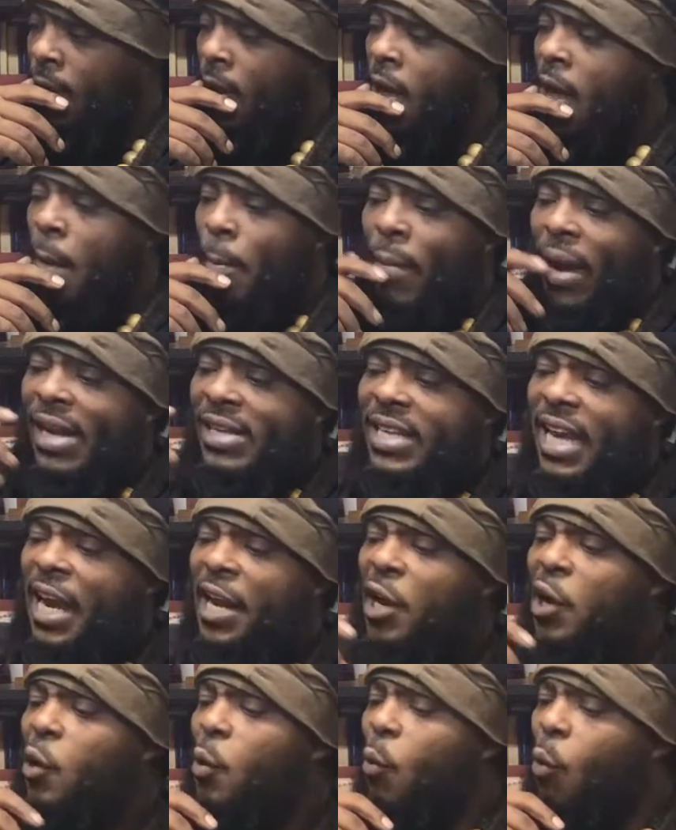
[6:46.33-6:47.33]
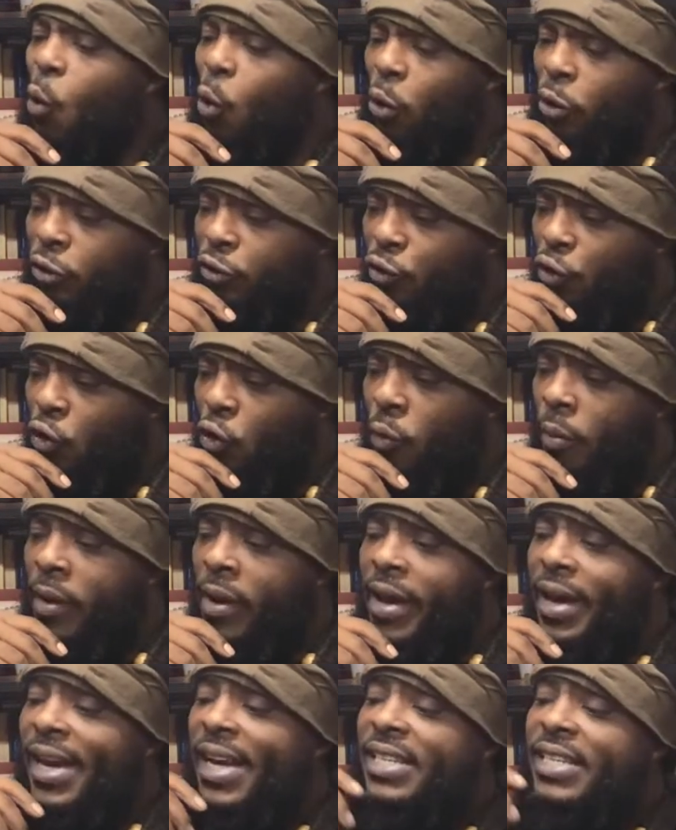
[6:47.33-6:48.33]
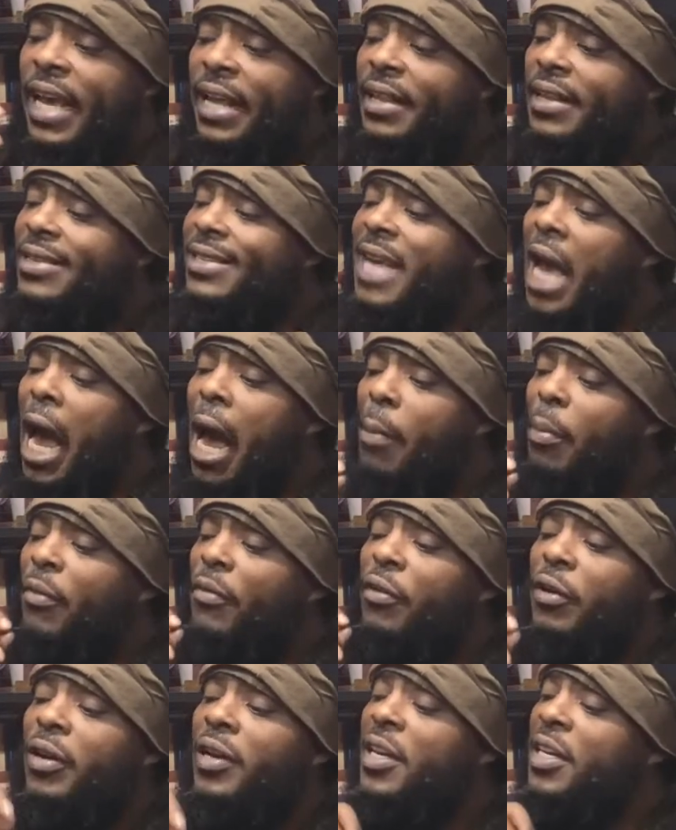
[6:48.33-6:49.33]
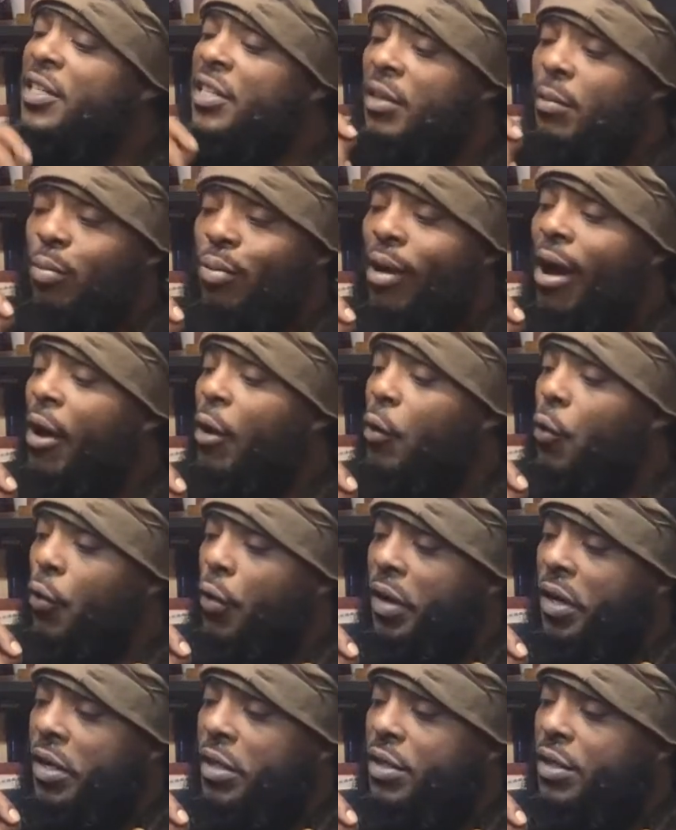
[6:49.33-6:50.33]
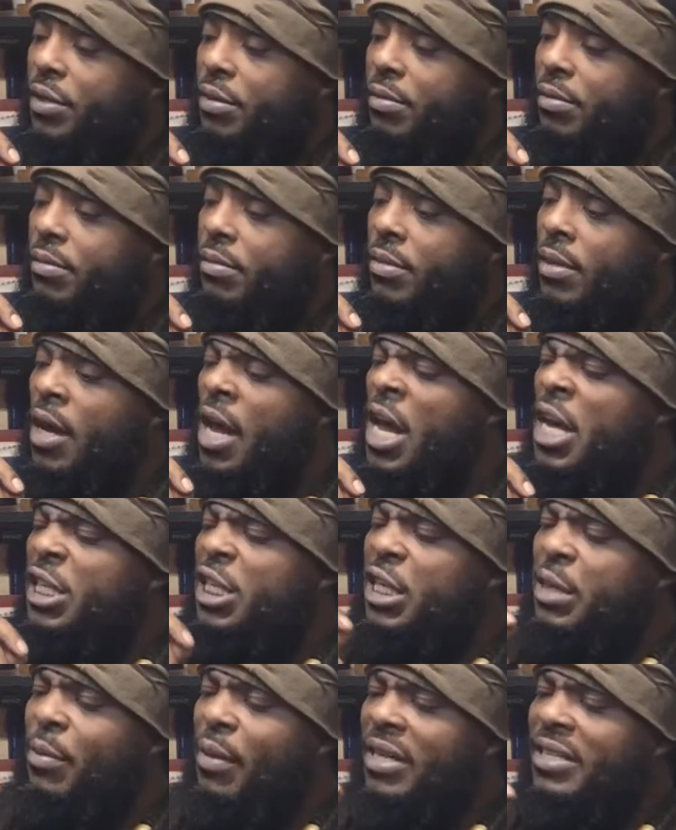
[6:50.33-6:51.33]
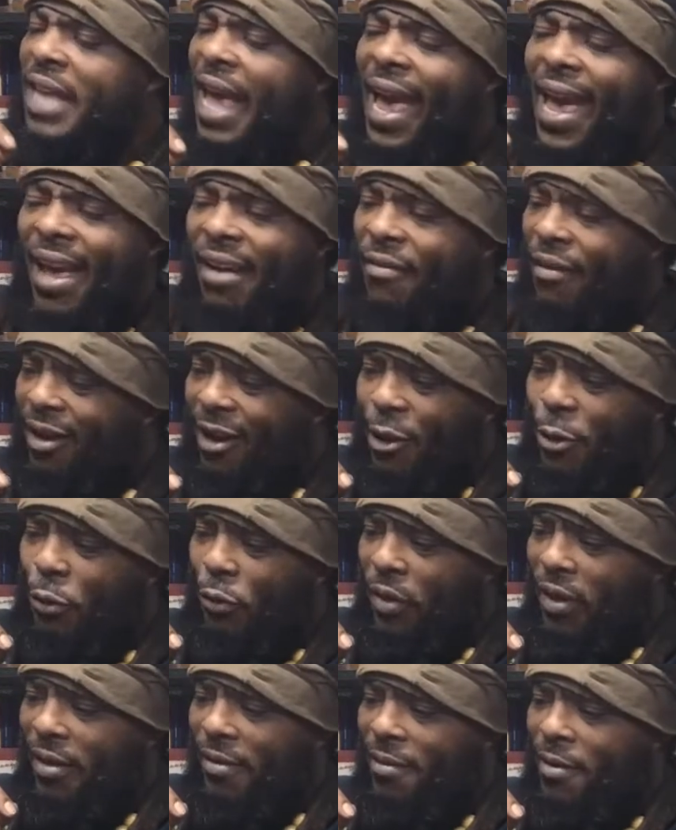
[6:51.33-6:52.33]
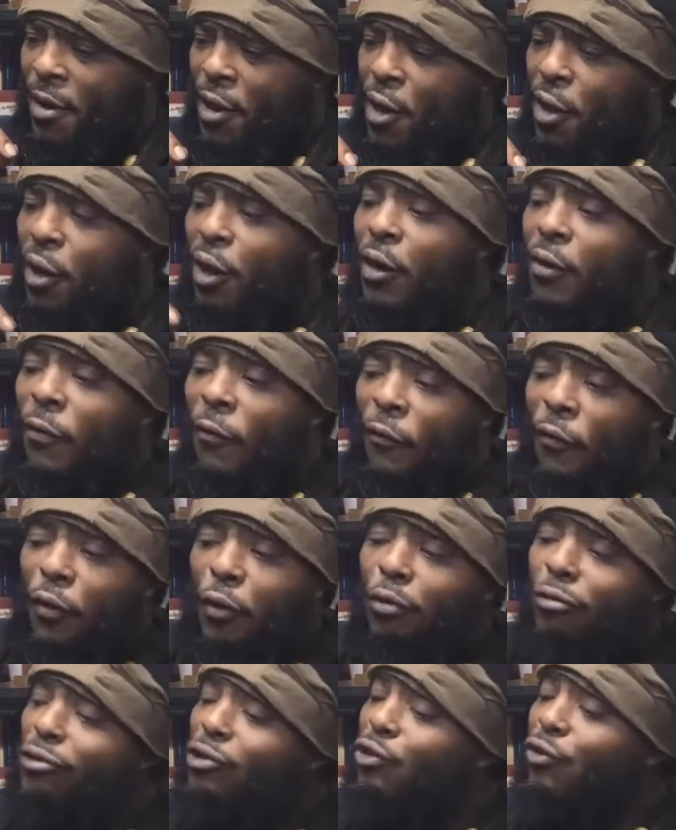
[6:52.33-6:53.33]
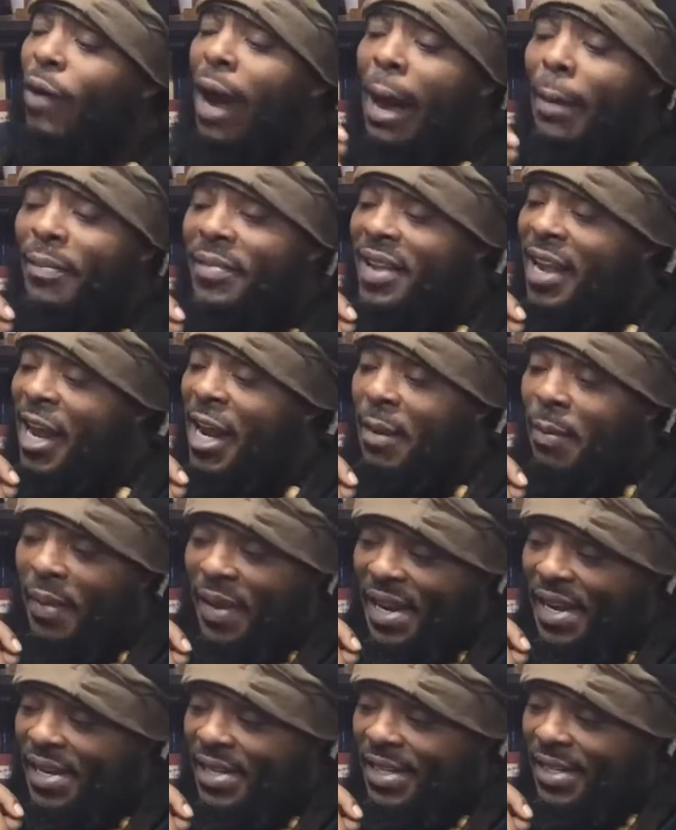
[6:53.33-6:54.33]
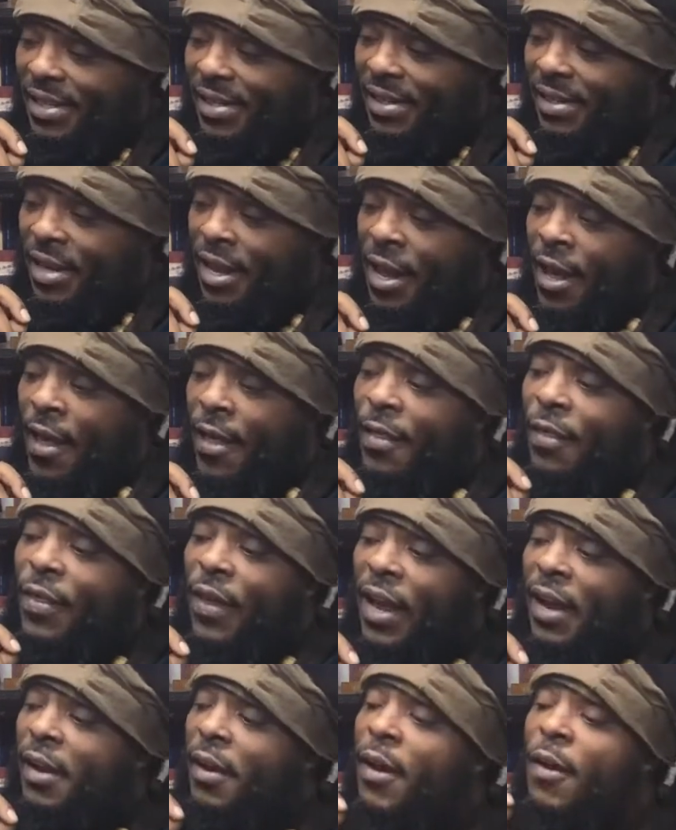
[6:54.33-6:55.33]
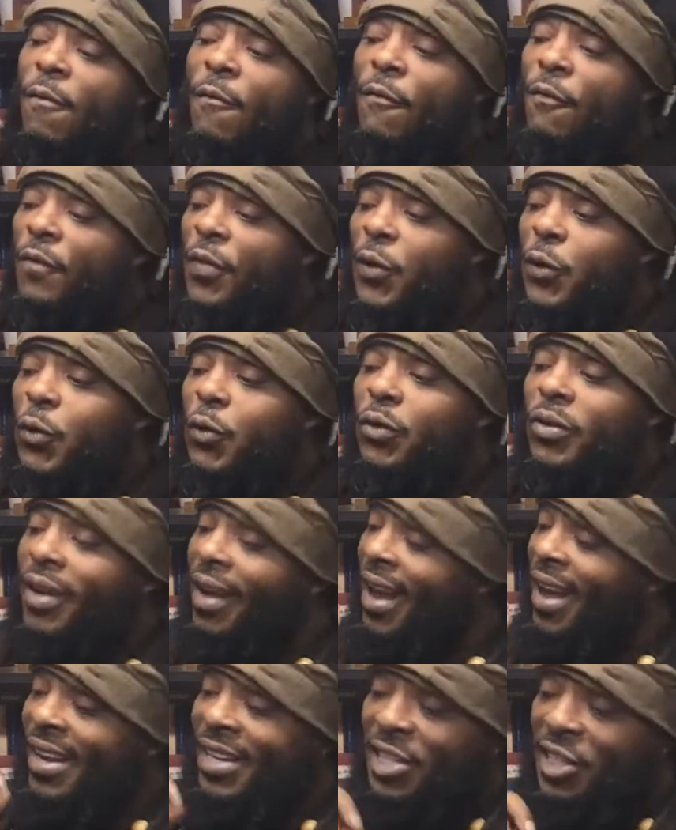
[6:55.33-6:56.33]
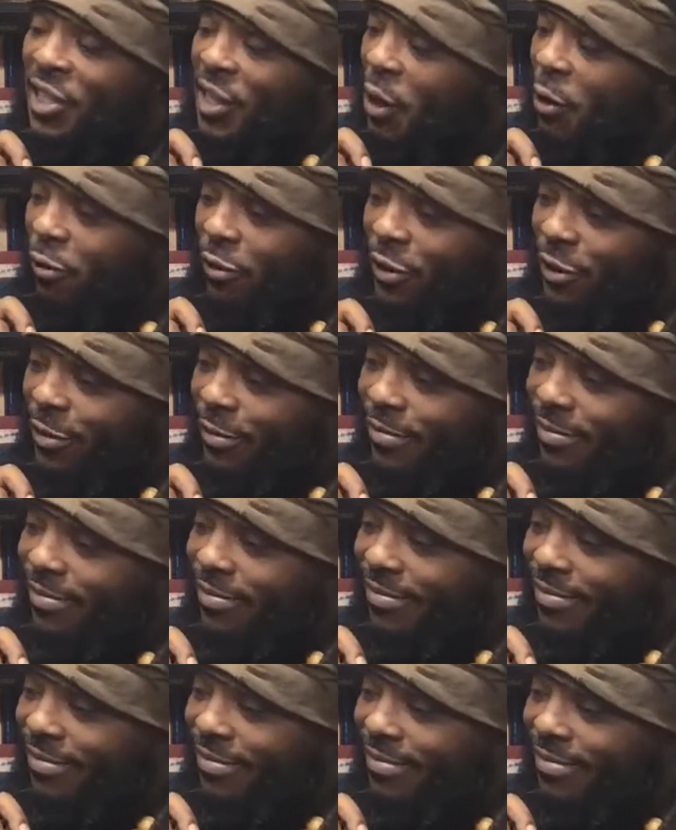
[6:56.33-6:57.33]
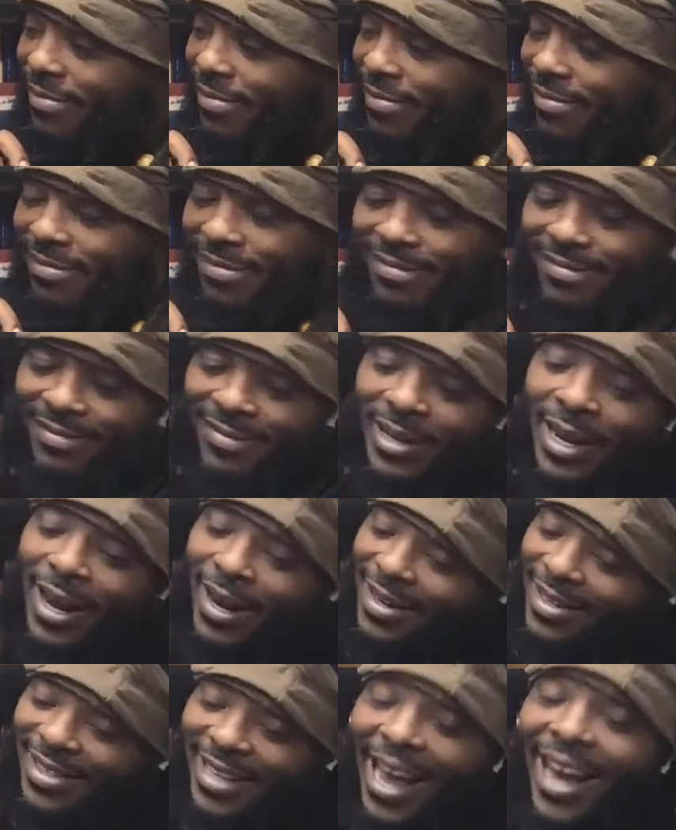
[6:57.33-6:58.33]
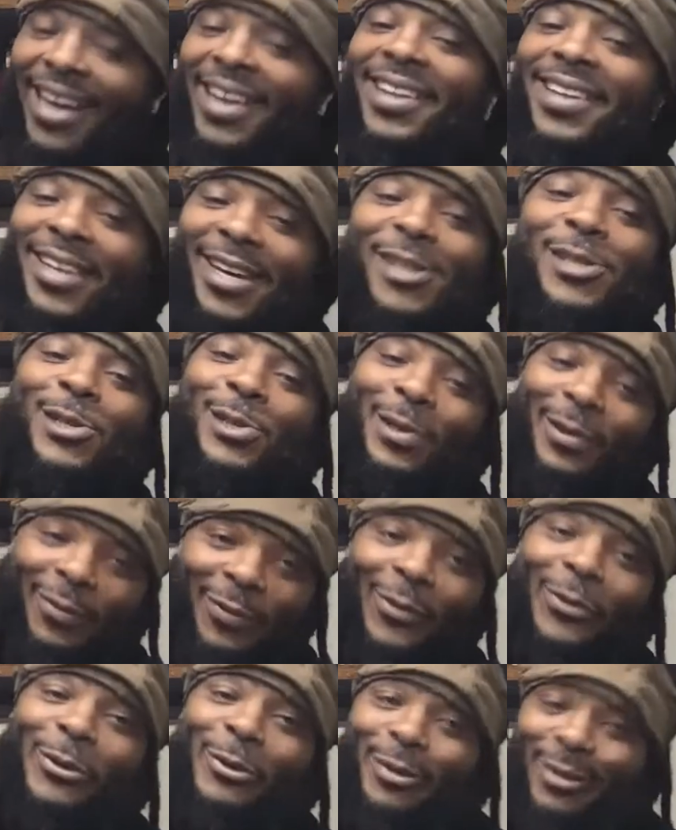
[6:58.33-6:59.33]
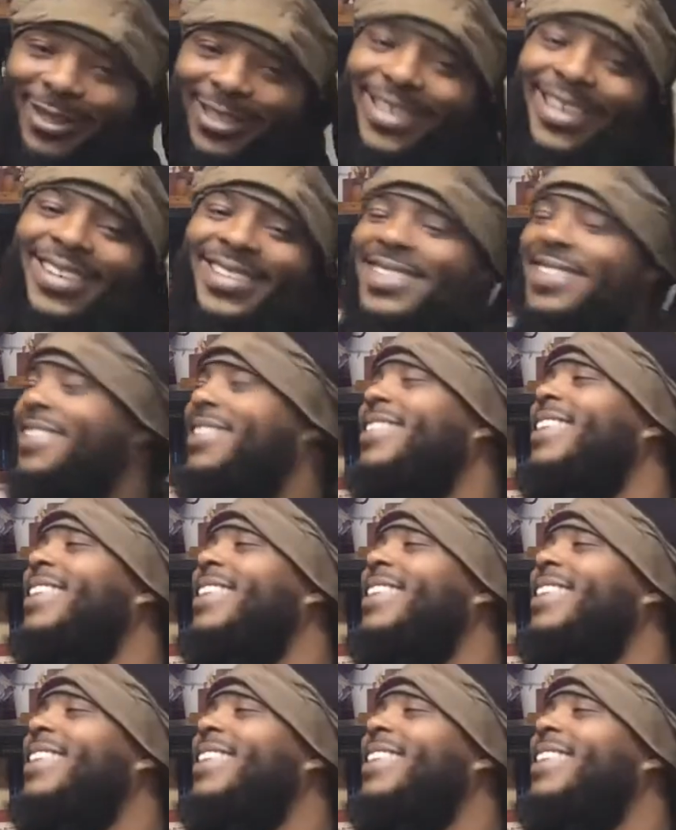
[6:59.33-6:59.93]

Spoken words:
Maintaining her wardrobe is at the top of her list of priorities. She must have clothing, a few drop dead pieces, then food and shelter. Yeah, because that can get you the food and shelter.